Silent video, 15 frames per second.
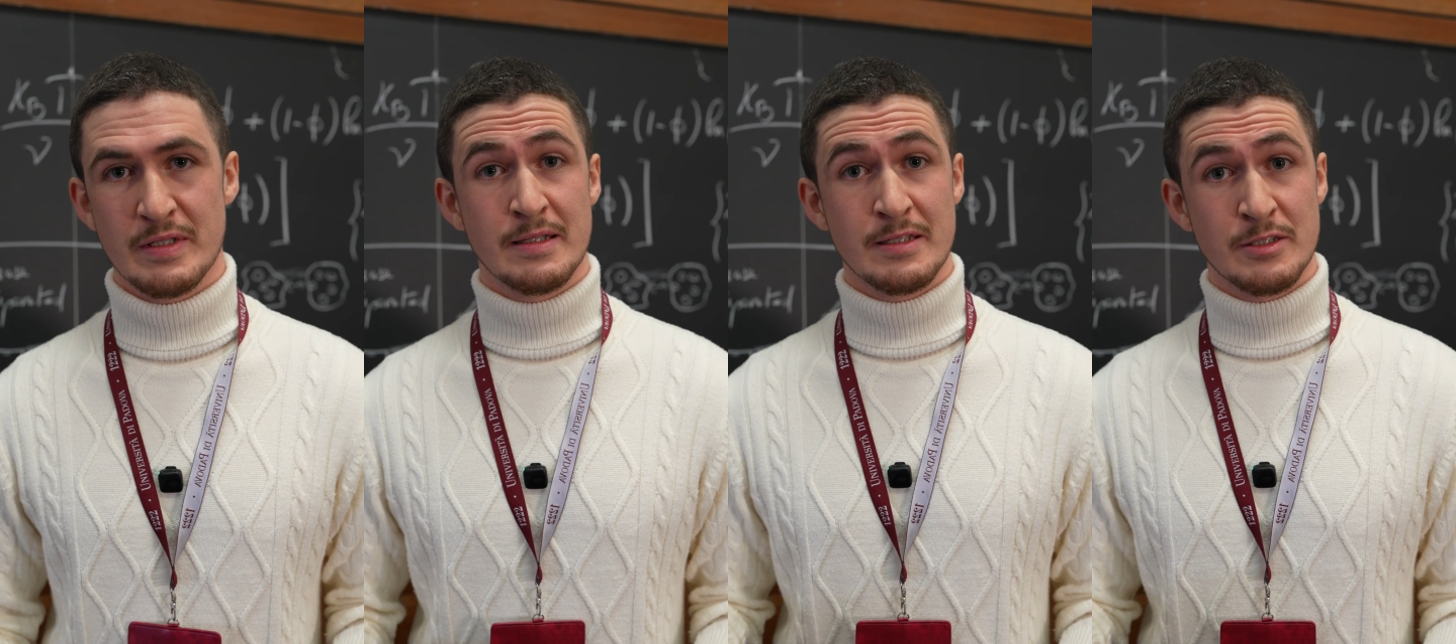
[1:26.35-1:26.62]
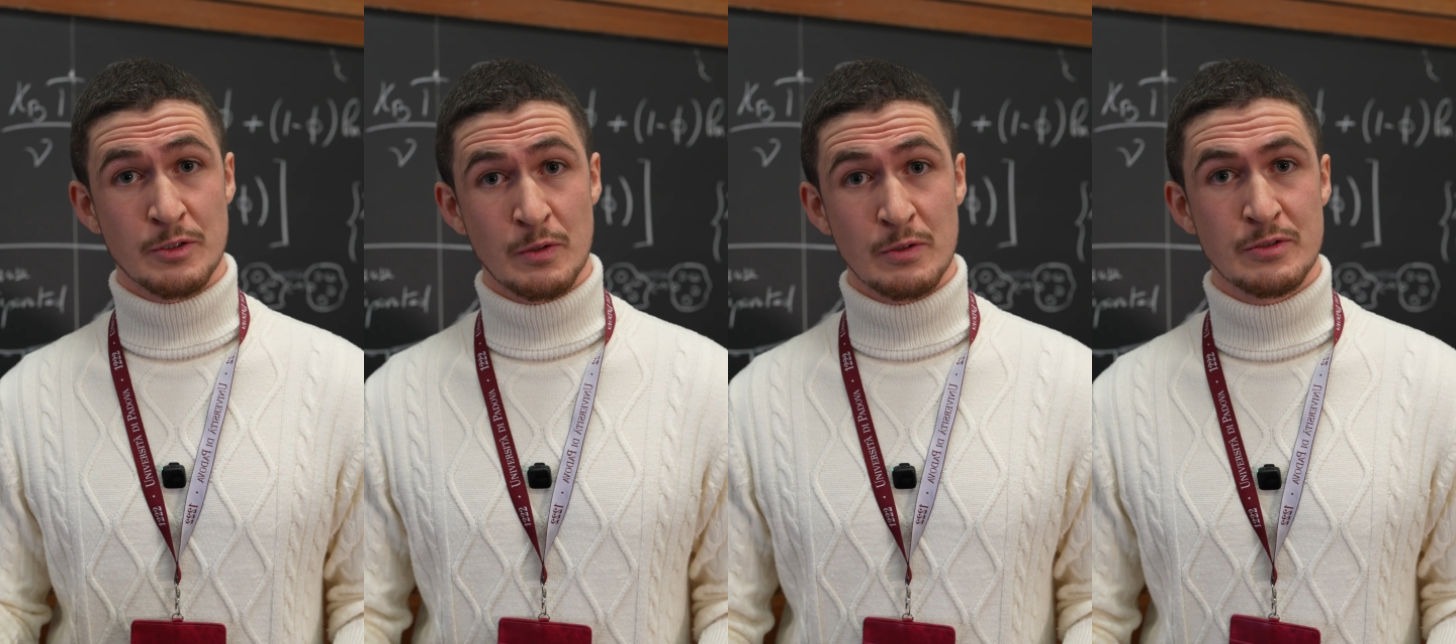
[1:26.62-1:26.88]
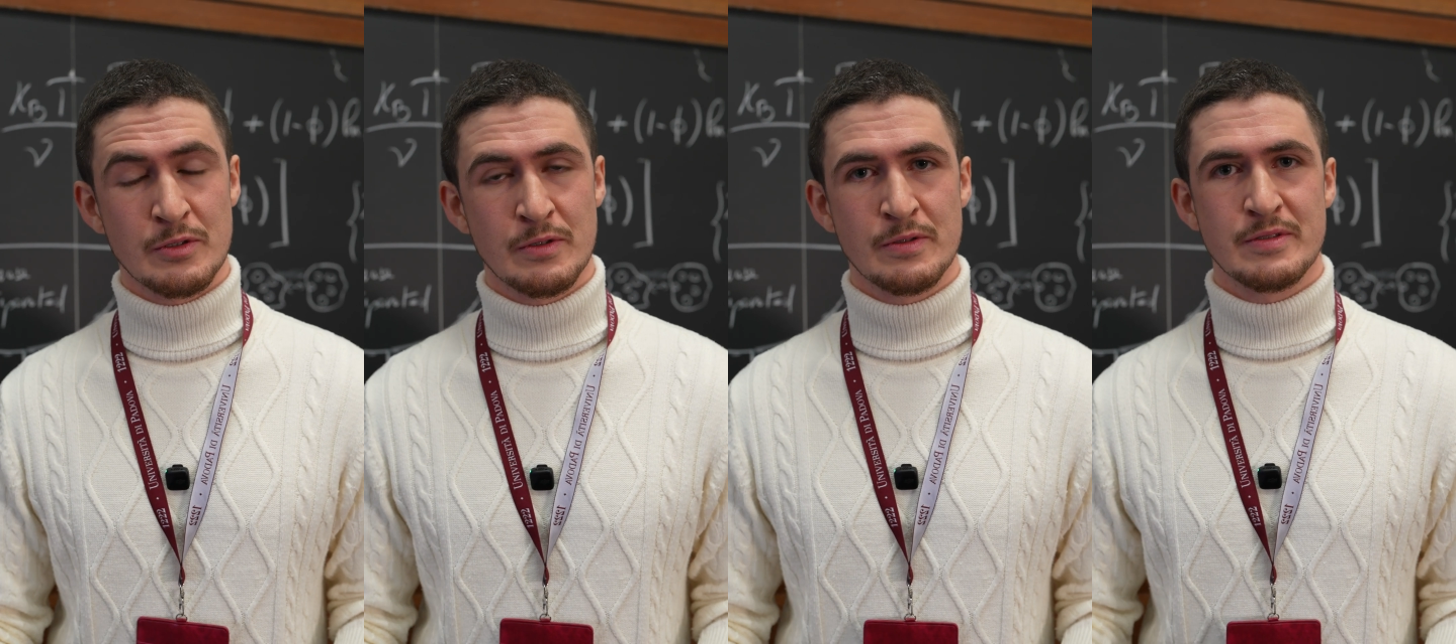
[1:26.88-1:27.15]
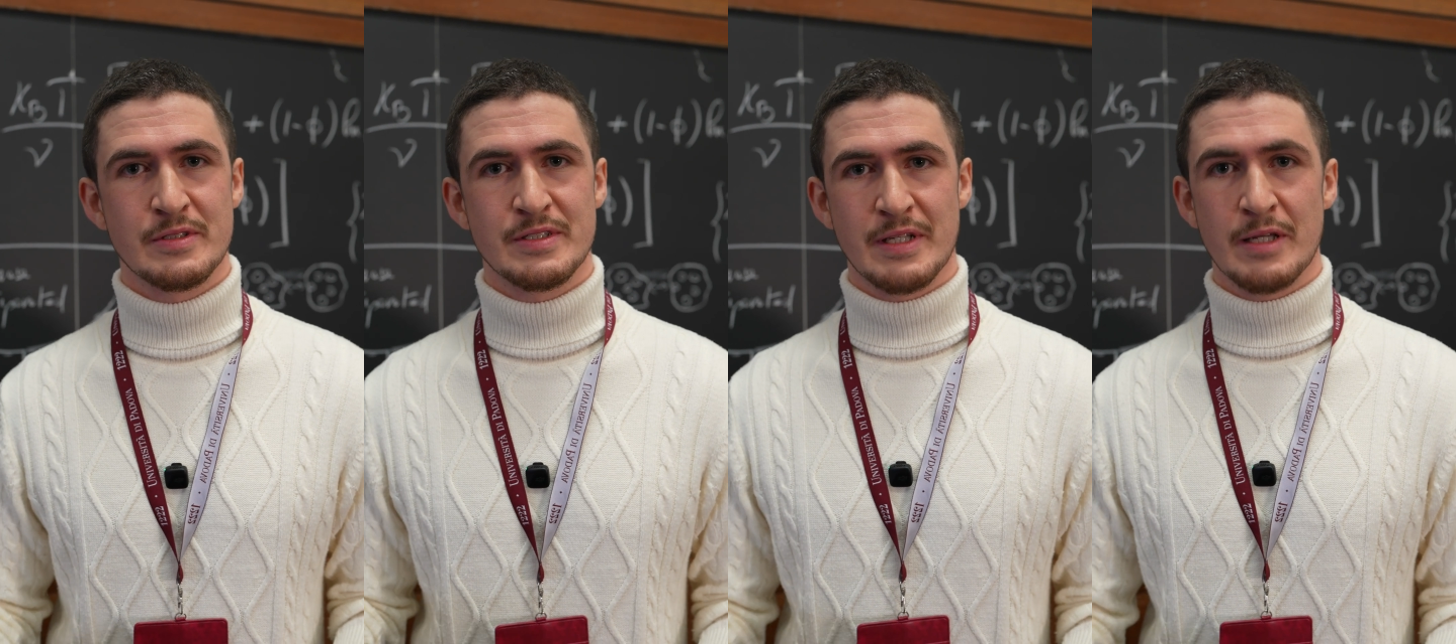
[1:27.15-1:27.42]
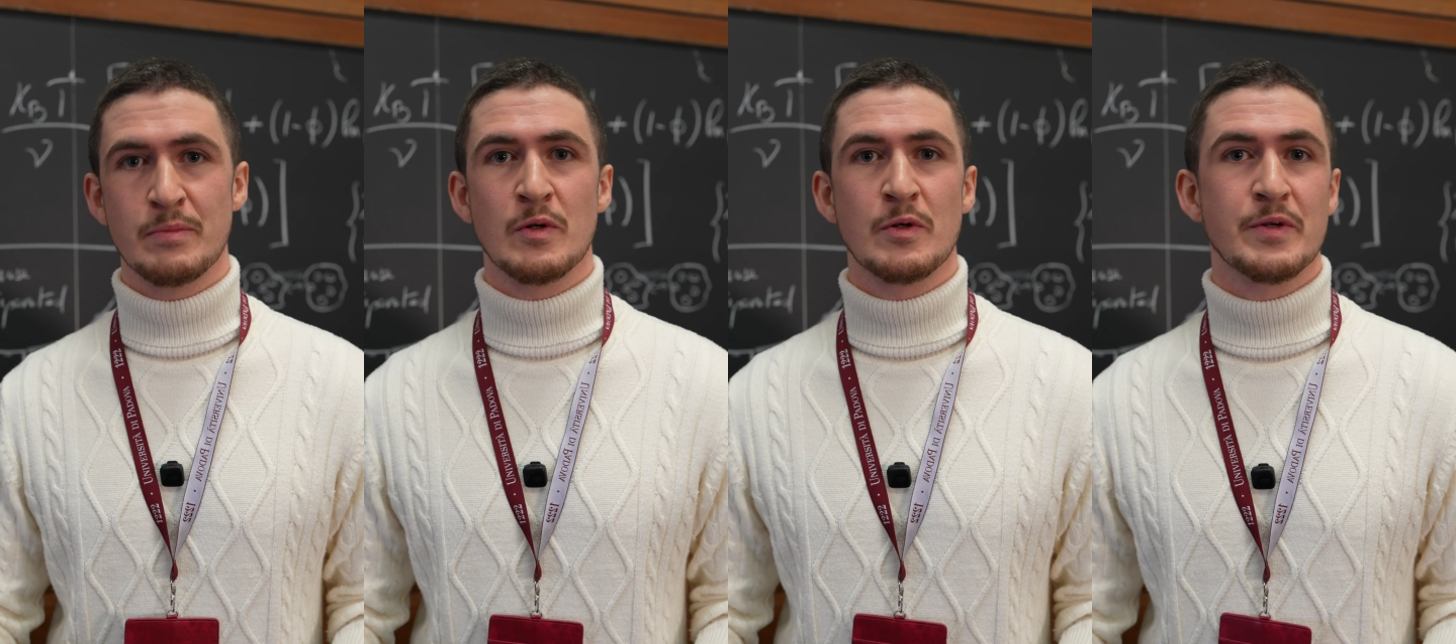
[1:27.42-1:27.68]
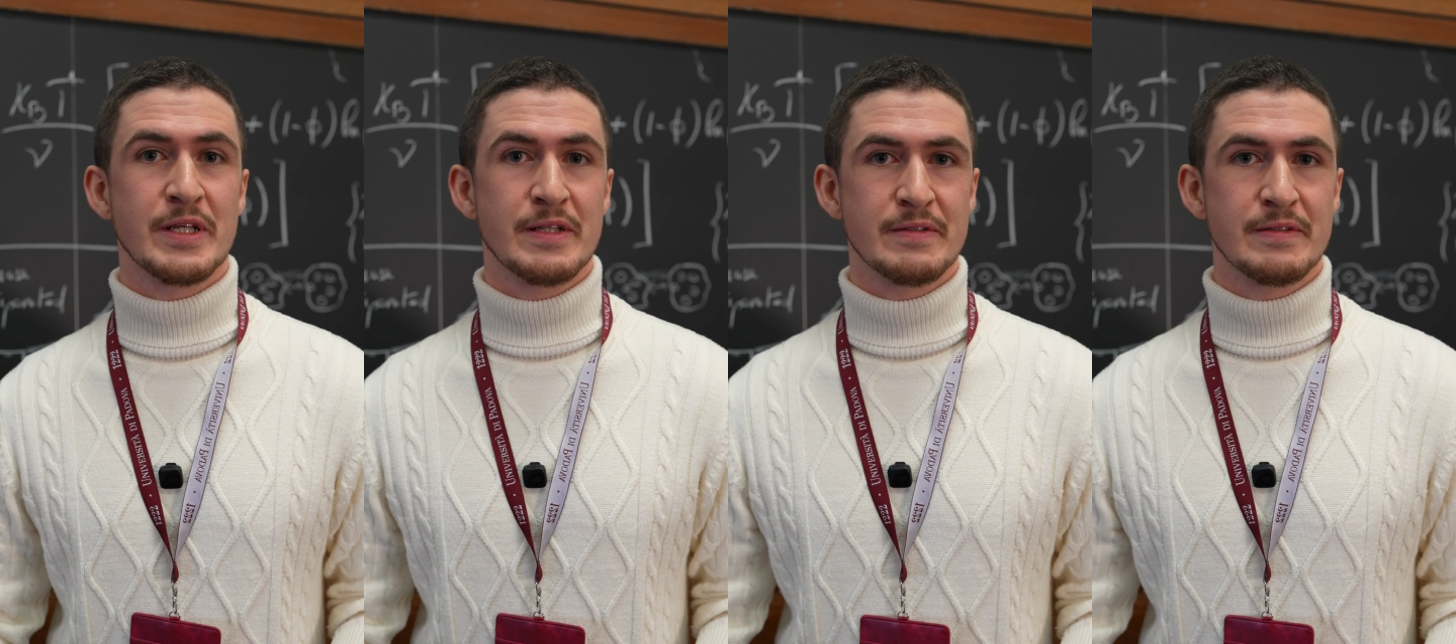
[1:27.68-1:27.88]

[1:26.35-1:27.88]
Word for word: that is also stable on